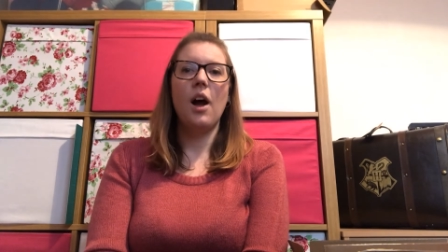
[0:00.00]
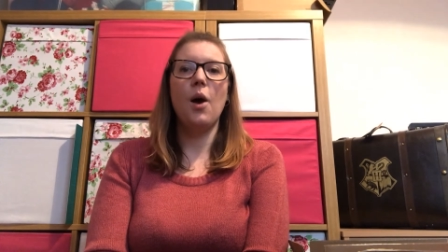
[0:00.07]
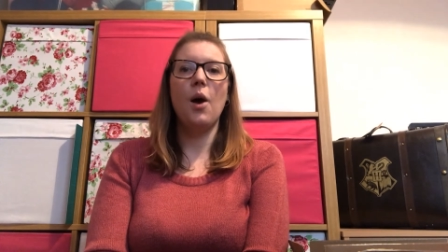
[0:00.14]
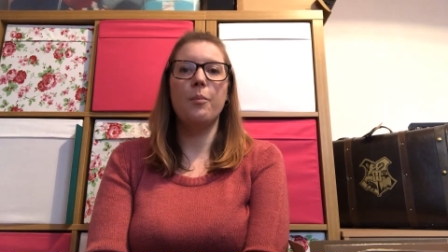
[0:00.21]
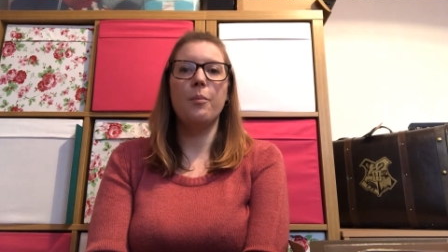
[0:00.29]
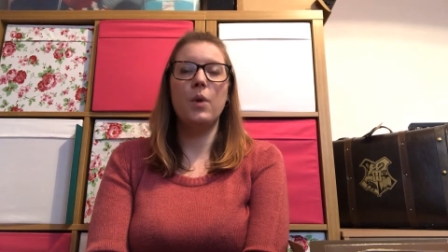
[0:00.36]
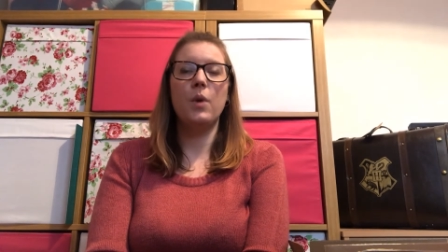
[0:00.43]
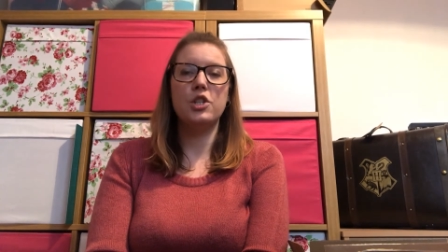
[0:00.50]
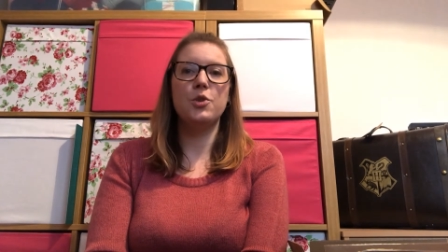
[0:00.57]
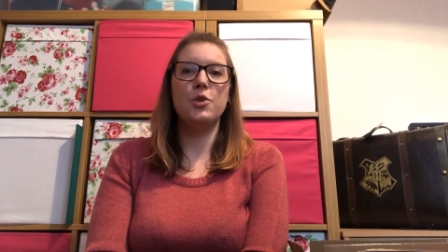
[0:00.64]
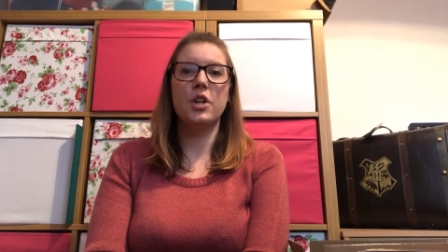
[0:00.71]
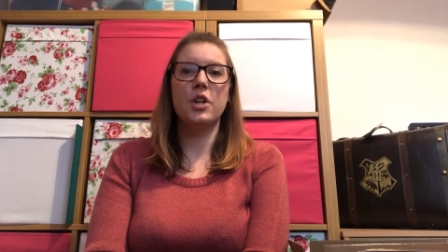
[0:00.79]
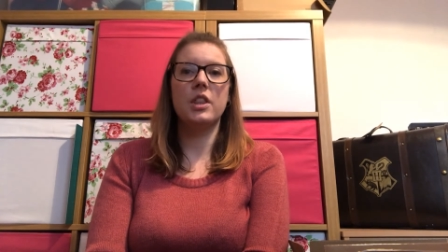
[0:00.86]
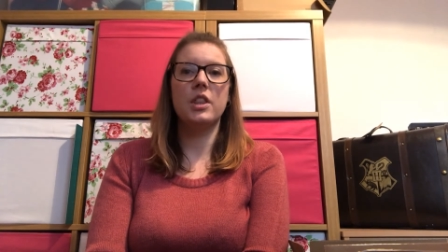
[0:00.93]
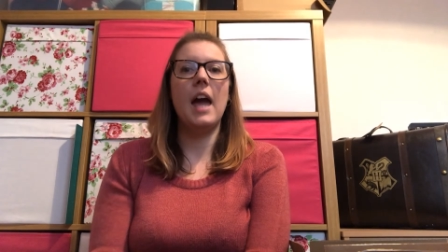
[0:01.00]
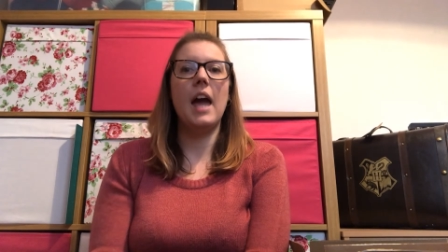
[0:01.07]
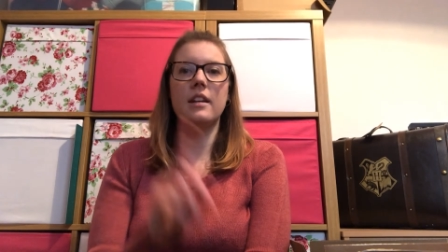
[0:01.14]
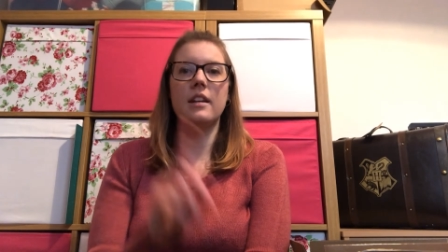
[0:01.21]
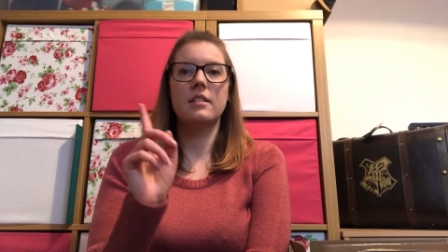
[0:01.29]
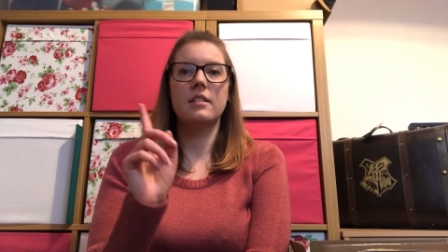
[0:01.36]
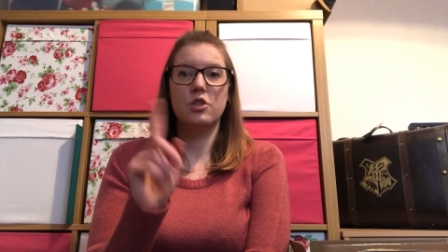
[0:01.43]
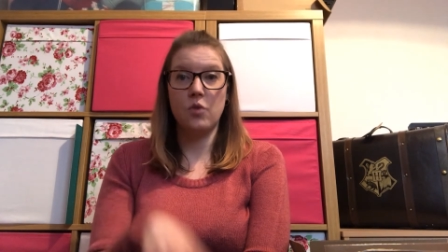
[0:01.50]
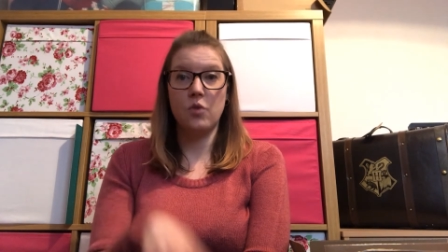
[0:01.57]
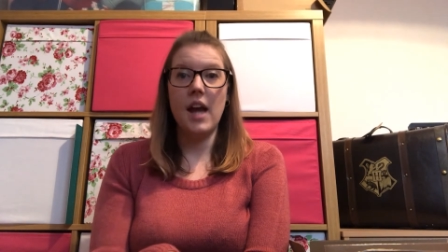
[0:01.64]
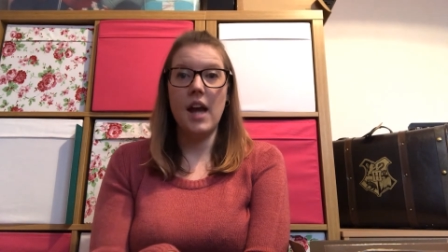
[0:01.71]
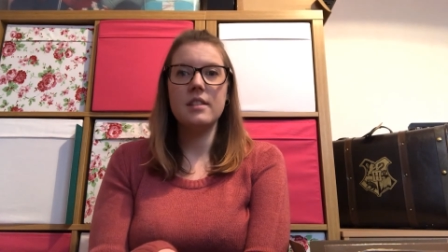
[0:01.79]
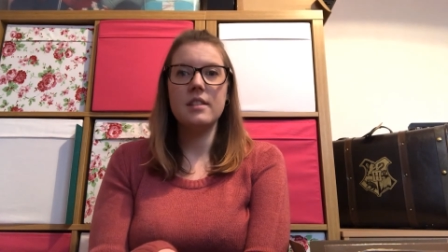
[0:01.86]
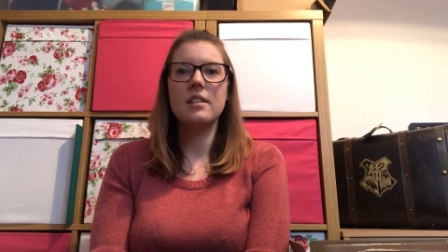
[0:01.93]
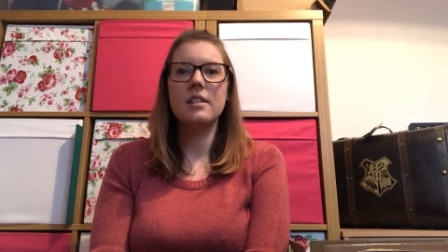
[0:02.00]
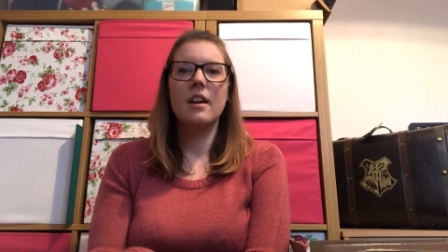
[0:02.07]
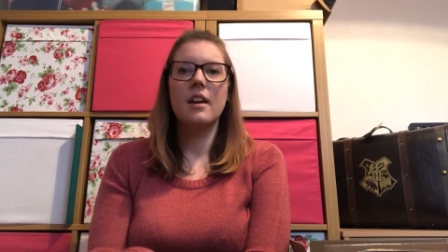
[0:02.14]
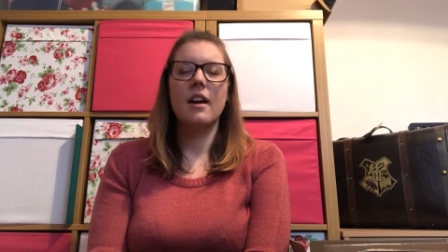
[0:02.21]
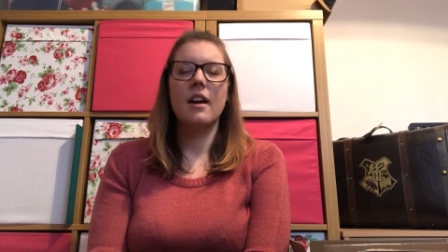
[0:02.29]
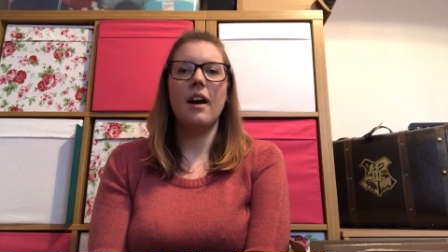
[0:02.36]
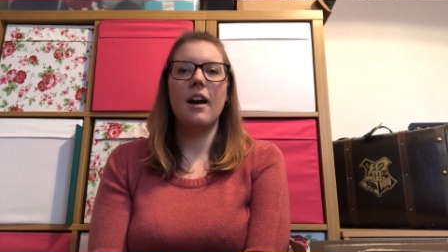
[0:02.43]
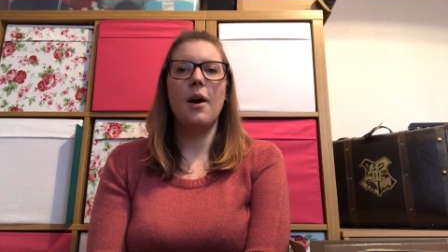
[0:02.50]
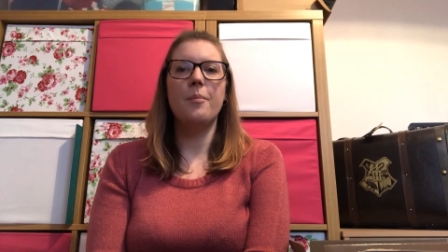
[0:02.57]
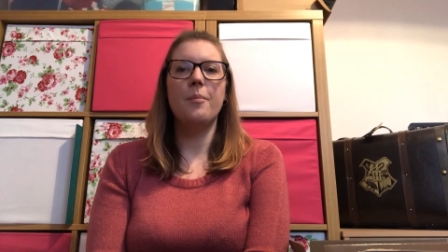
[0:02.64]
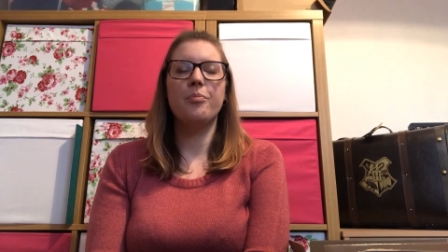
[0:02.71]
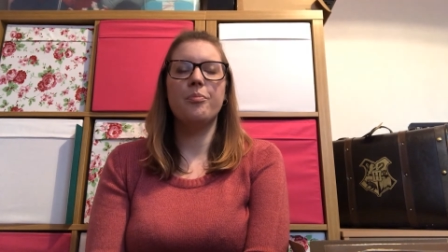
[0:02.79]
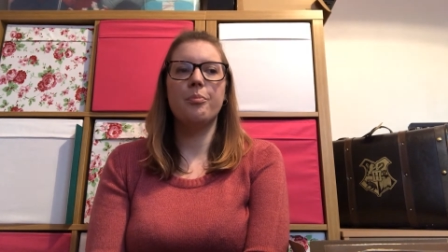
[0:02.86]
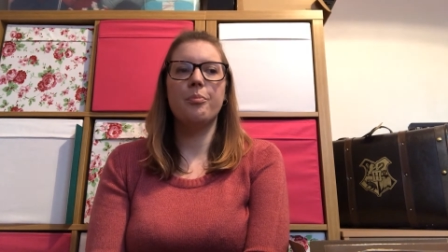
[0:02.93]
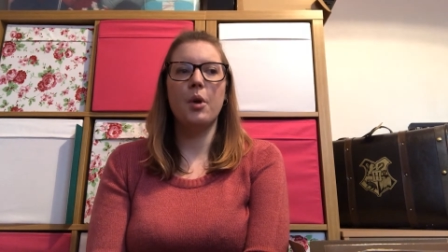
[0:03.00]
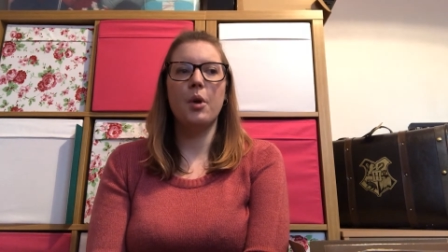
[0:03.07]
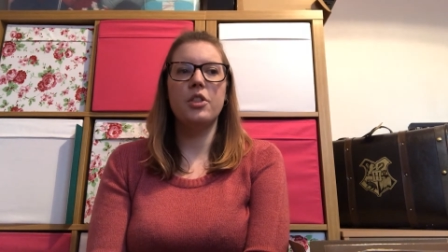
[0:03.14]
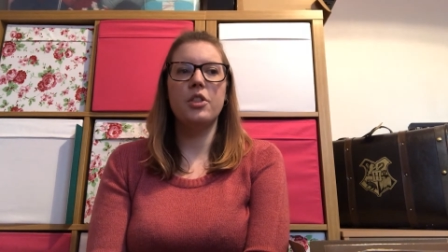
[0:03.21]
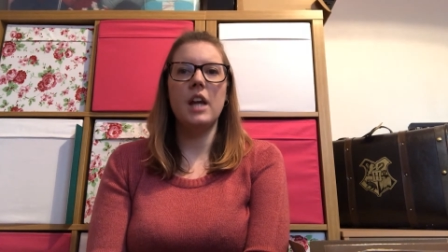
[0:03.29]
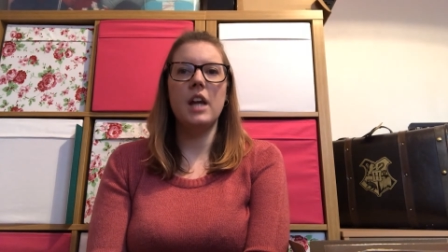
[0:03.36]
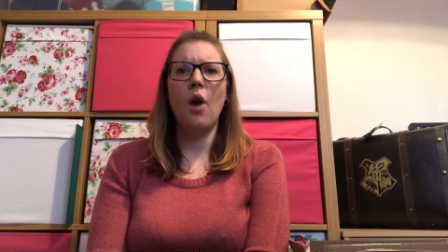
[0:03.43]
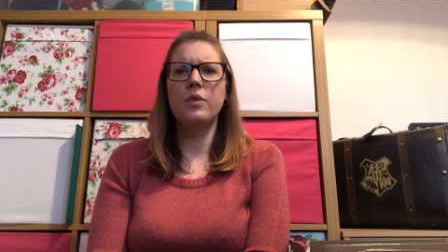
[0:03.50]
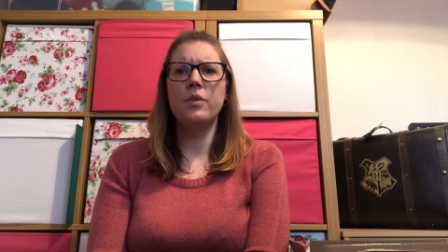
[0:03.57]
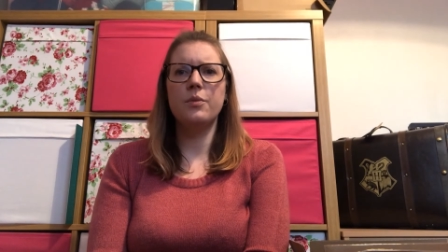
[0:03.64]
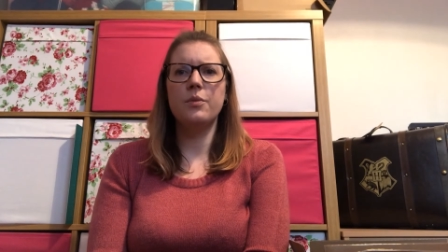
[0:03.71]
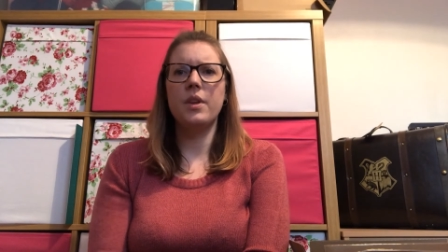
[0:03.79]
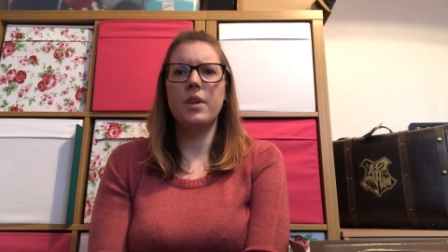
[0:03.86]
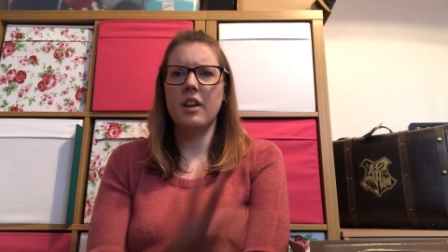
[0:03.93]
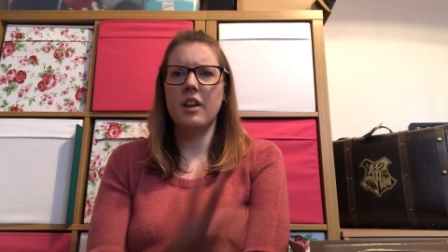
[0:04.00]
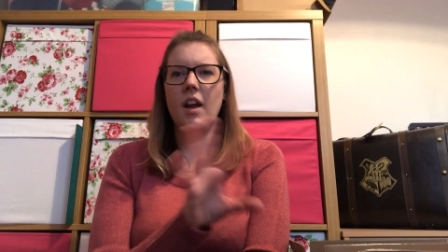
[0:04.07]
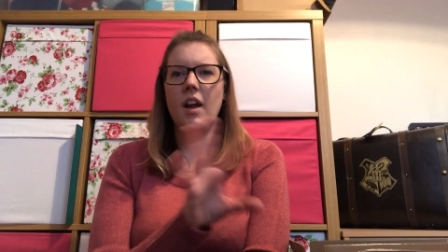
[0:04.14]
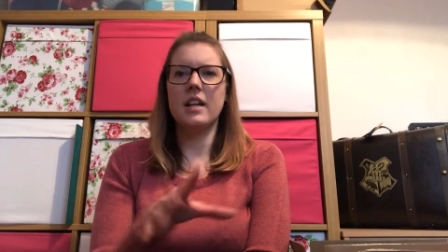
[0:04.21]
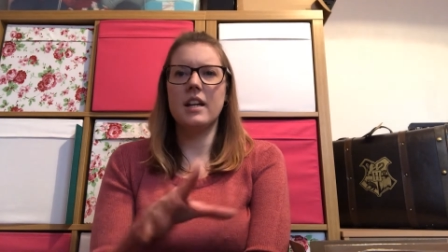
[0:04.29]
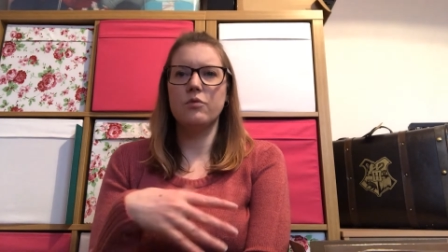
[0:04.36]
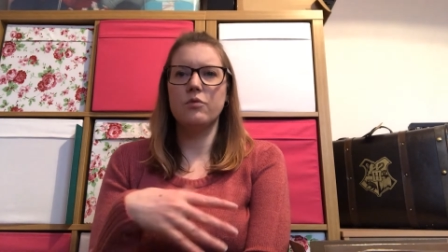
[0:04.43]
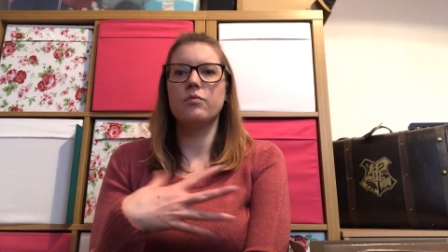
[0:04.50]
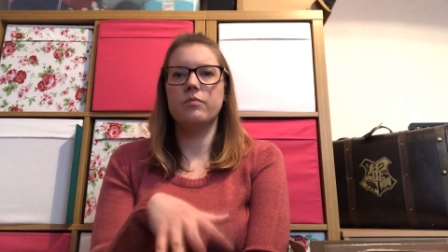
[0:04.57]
um, which you could then dress um, but the own with like